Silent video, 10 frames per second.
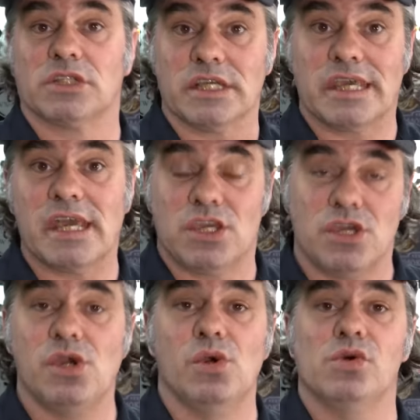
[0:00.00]
to get
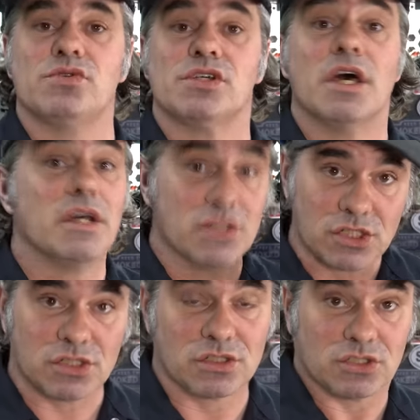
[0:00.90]
used
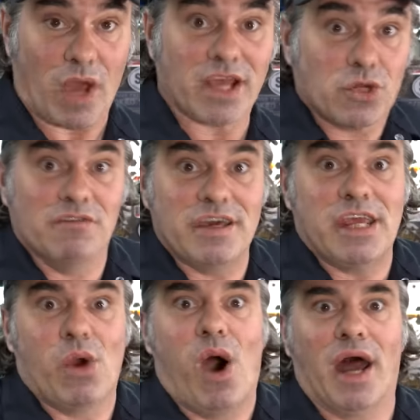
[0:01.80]
so I can do a
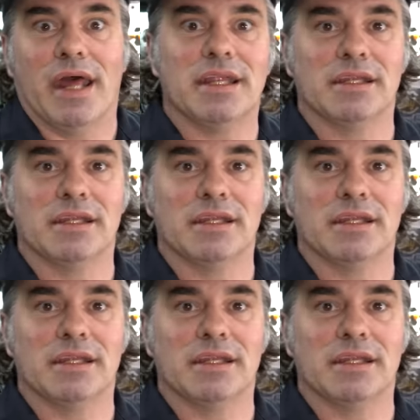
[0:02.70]
video on it.